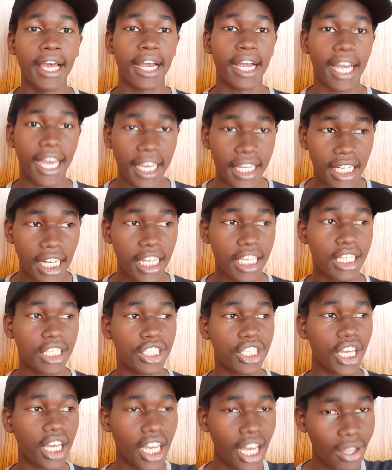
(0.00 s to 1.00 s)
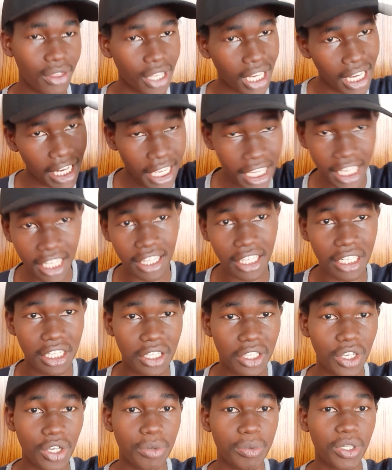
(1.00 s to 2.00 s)
kindly check out the link in the
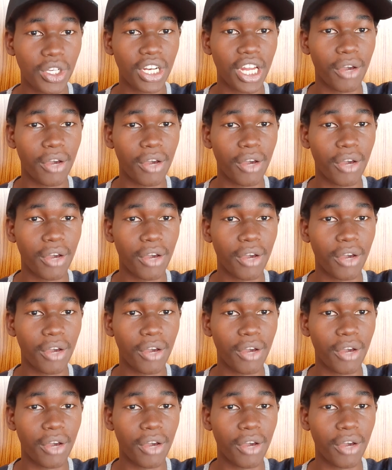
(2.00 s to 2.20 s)
description.